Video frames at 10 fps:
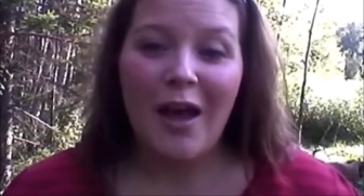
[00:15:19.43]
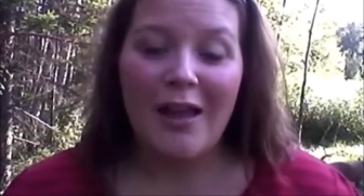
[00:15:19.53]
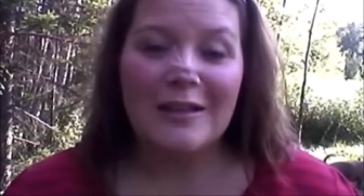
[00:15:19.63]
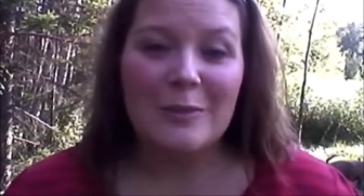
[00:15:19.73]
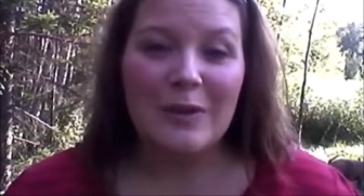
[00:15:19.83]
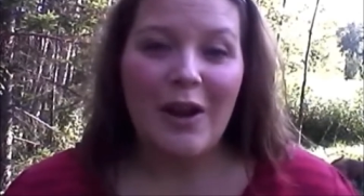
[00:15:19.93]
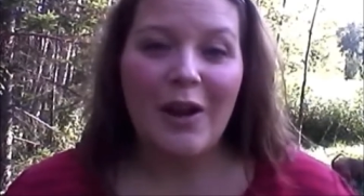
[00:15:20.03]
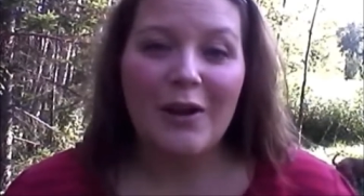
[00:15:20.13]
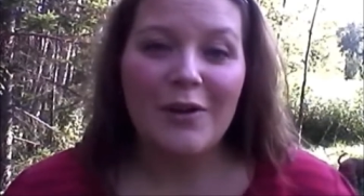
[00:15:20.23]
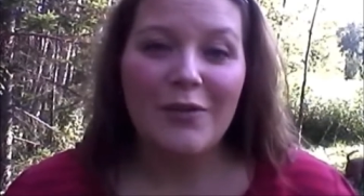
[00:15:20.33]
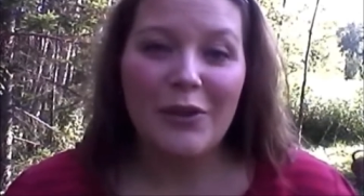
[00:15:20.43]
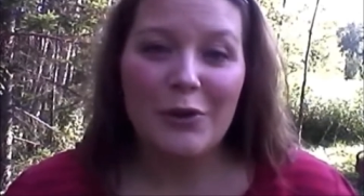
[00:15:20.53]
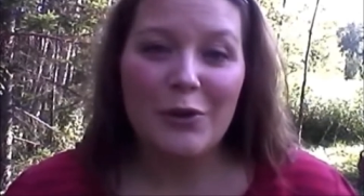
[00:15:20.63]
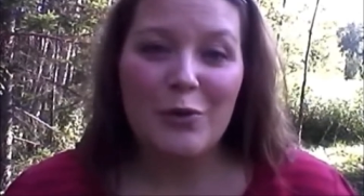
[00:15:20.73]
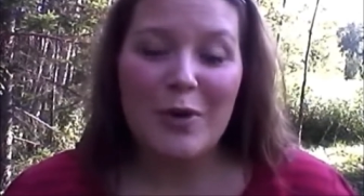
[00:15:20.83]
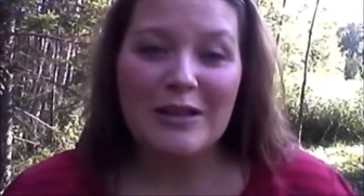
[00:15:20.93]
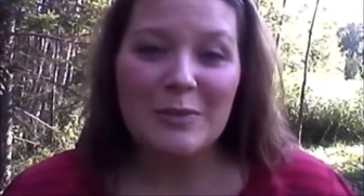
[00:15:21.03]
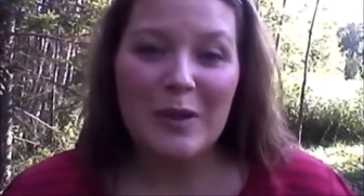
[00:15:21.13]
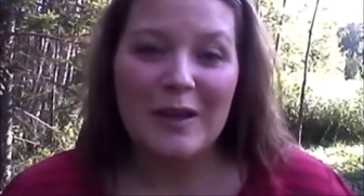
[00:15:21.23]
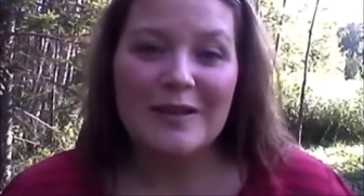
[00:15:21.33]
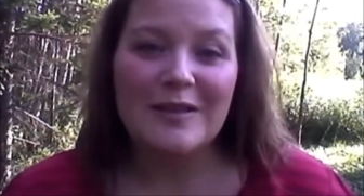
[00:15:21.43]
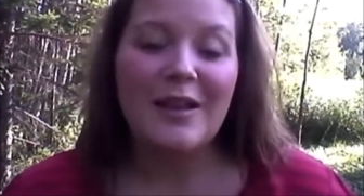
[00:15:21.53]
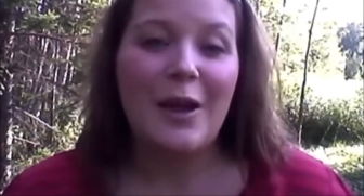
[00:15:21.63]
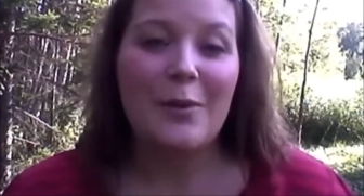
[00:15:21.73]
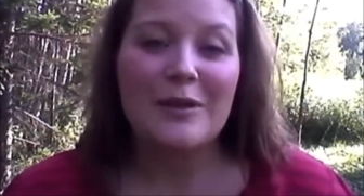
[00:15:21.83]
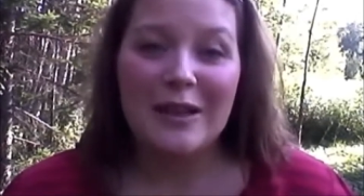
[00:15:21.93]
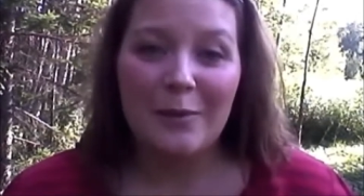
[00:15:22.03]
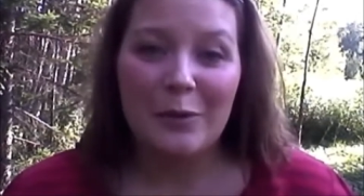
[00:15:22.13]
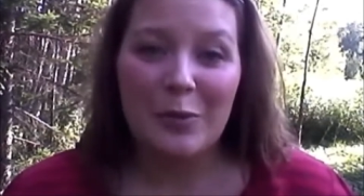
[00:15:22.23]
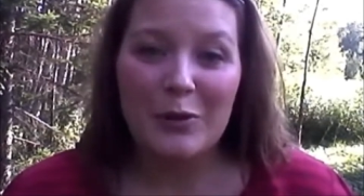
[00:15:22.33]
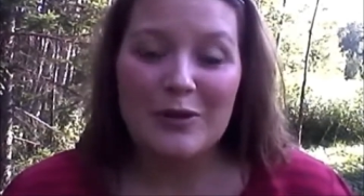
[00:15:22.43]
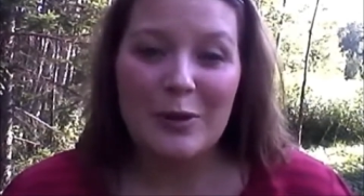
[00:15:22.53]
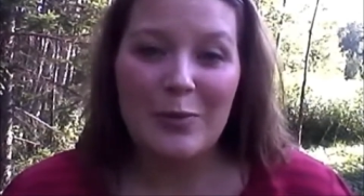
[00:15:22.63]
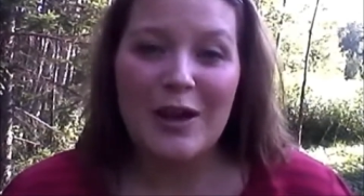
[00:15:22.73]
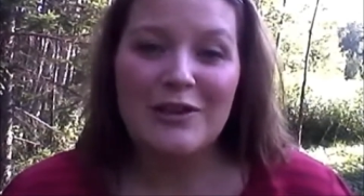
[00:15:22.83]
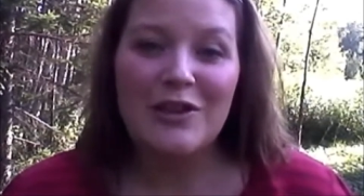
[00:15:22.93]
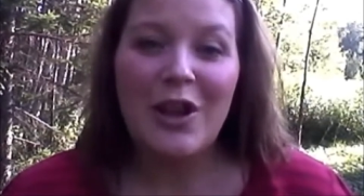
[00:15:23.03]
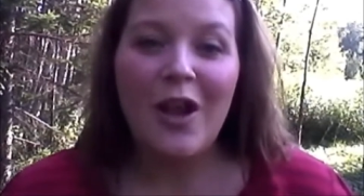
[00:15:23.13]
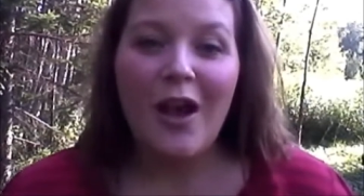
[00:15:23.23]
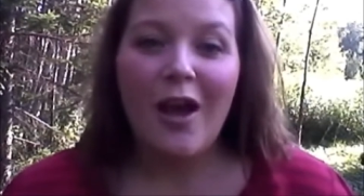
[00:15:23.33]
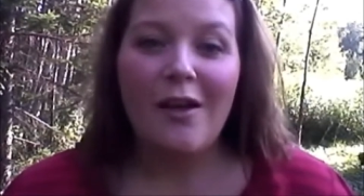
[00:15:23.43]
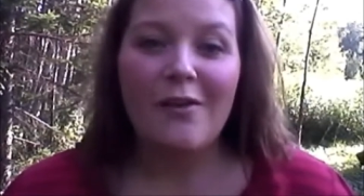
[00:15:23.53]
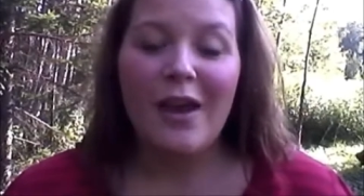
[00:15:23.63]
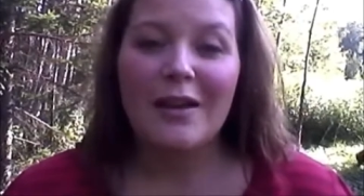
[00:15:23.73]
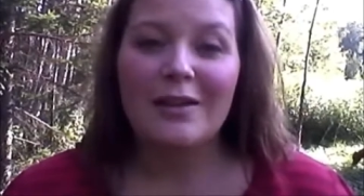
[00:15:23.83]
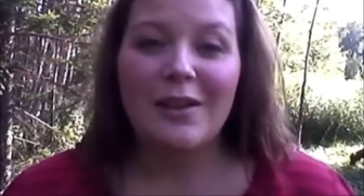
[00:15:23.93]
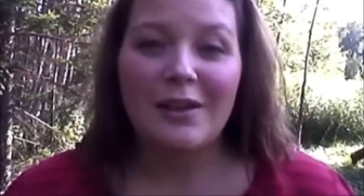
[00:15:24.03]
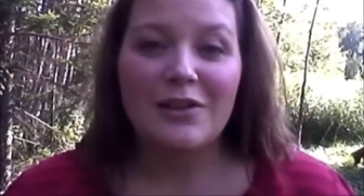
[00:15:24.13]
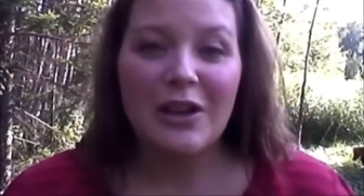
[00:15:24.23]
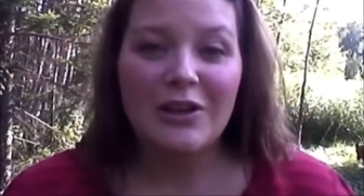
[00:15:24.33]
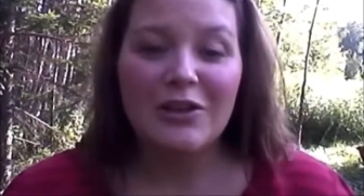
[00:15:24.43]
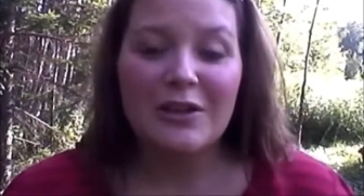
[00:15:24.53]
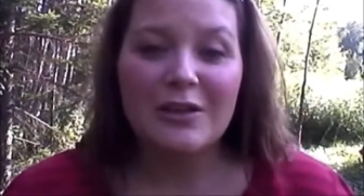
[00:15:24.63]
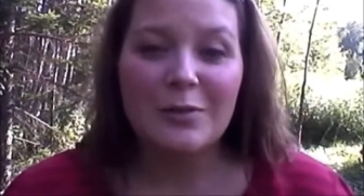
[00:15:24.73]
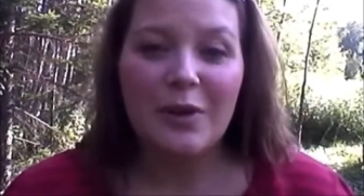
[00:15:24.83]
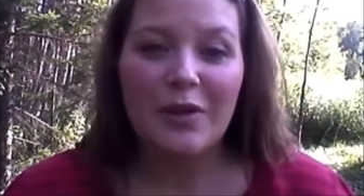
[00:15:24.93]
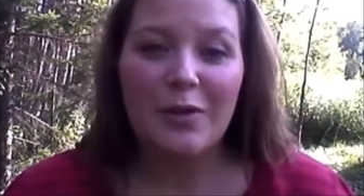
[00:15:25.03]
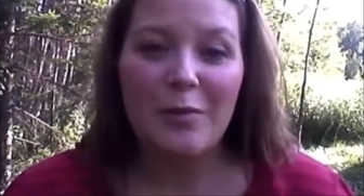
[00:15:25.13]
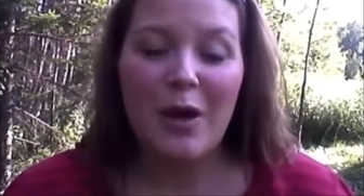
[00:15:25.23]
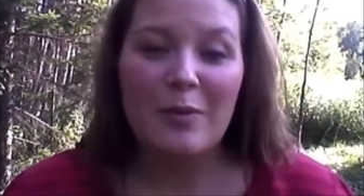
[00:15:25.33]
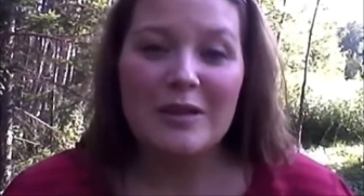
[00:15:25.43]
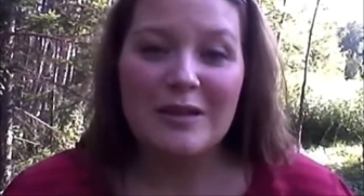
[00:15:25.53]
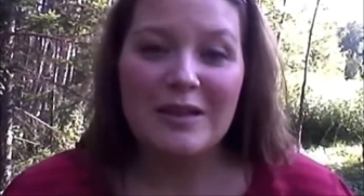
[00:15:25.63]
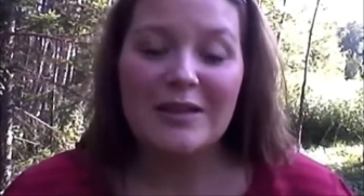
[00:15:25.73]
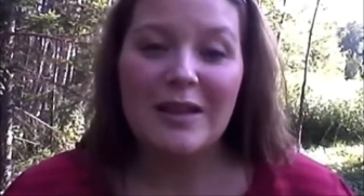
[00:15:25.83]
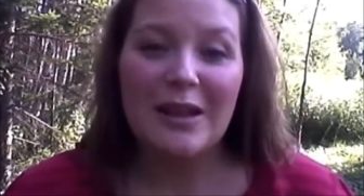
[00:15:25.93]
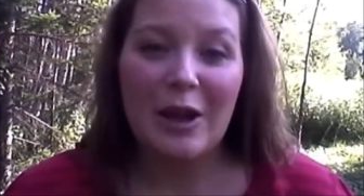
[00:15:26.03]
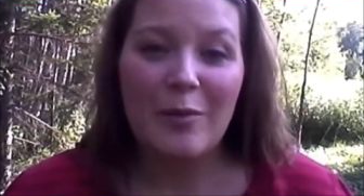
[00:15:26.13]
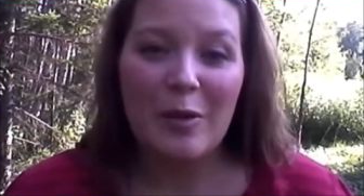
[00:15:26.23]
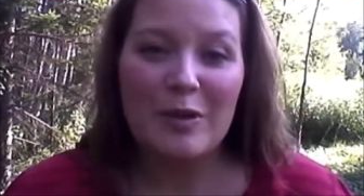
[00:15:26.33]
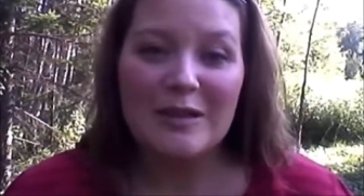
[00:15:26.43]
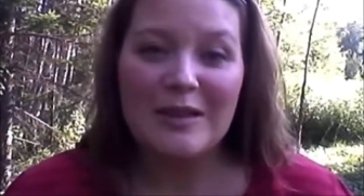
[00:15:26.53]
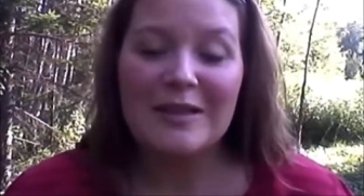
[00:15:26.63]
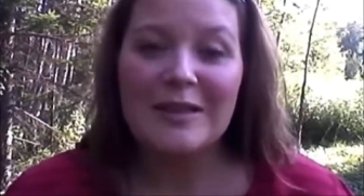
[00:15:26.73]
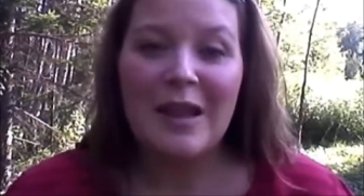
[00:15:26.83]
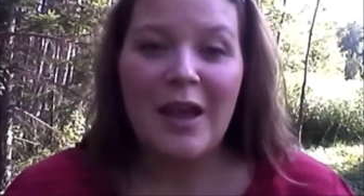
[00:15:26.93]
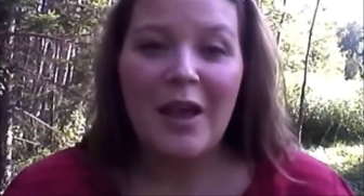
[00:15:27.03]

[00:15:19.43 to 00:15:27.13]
It's been a hard few months being sick. I wasn't able to post so much. I've had a lot of changes with my business, setting up my business.